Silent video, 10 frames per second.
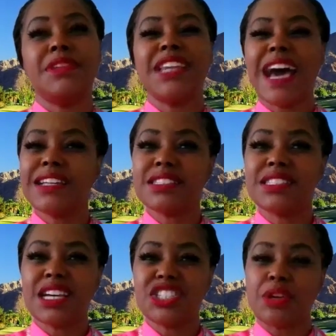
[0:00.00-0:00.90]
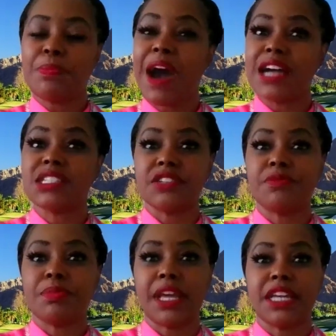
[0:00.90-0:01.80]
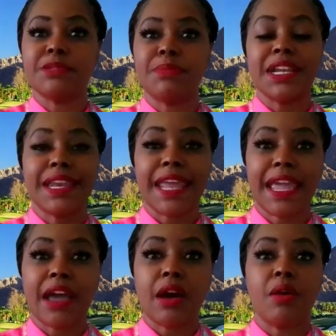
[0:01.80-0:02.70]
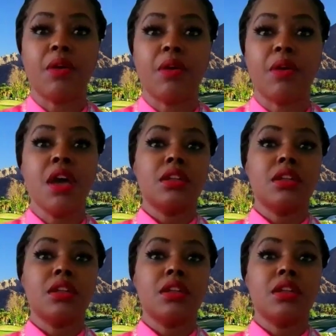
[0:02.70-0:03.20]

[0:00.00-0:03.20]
not such a positive place but now